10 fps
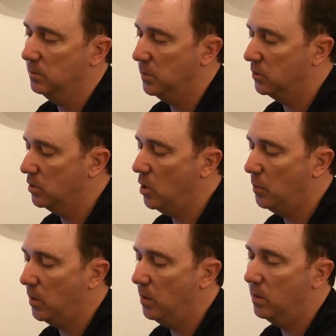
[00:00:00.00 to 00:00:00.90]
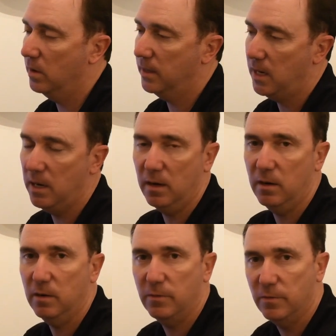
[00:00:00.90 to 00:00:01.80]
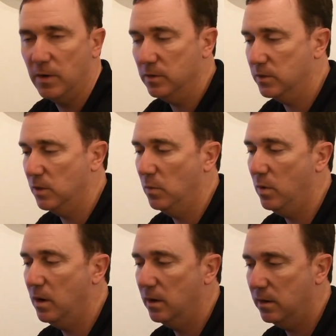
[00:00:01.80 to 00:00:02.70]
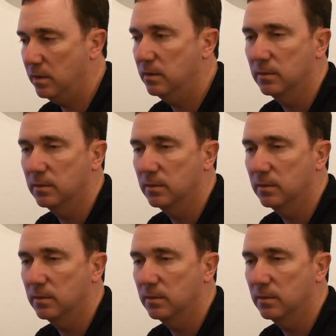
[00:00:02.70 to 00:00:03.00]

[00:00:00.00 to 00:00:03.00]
Put your GoPro on here, falls into water,